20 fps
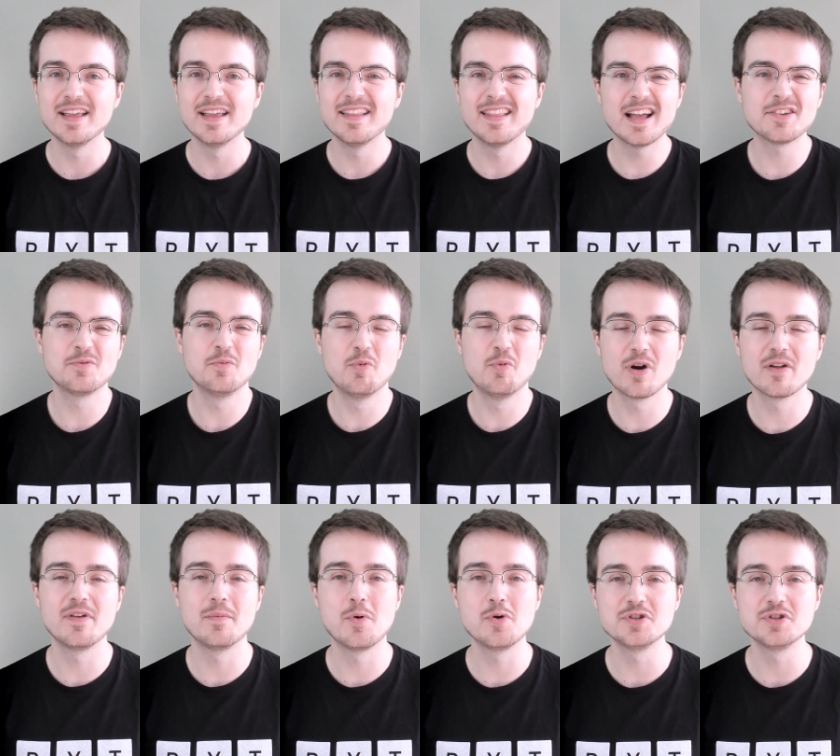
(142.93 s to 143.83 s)
That's one
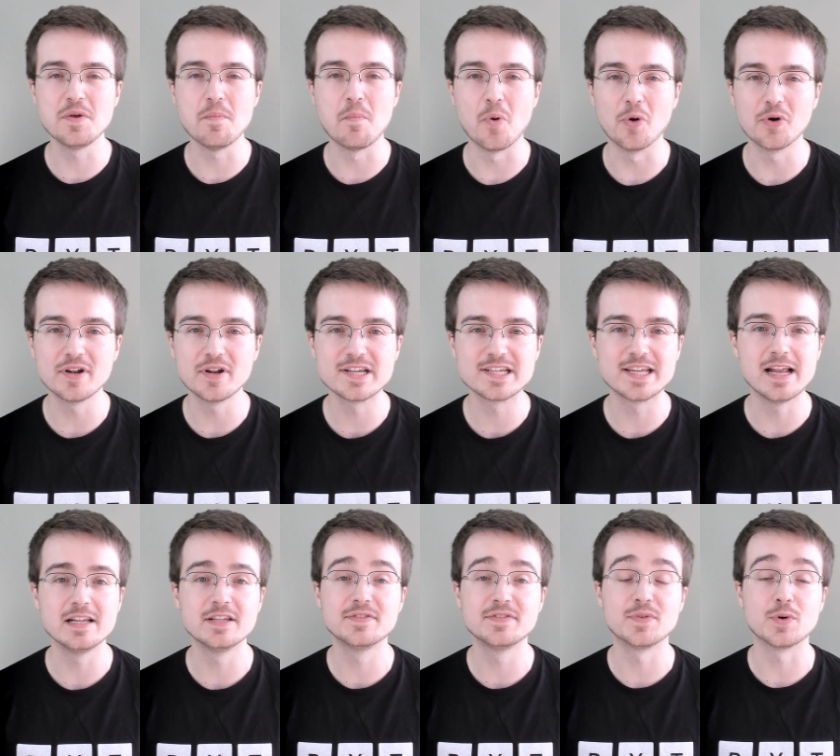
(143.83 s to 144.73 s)
of the most important
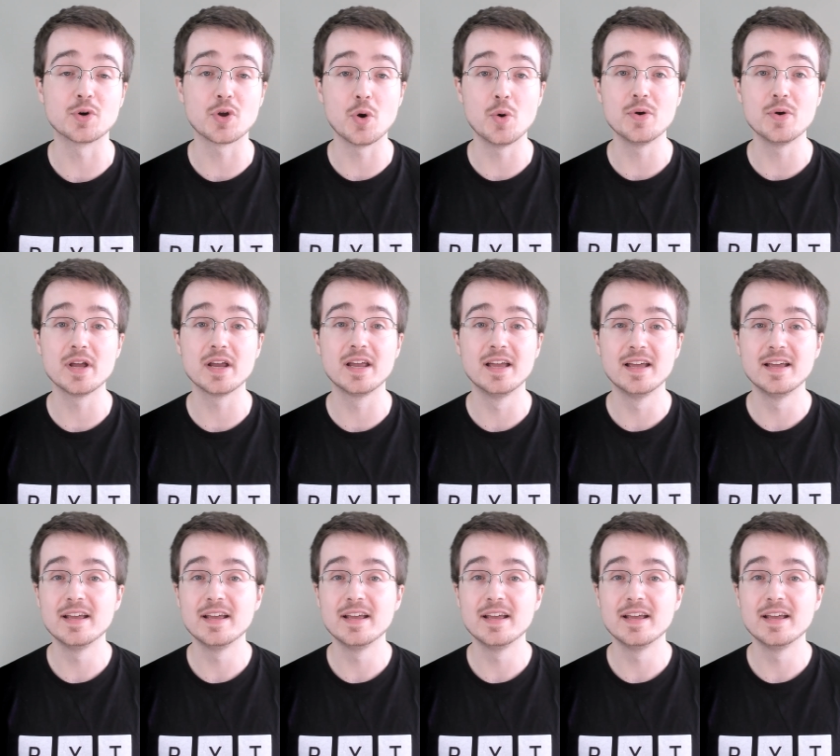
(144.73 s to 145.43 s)
skills for coding,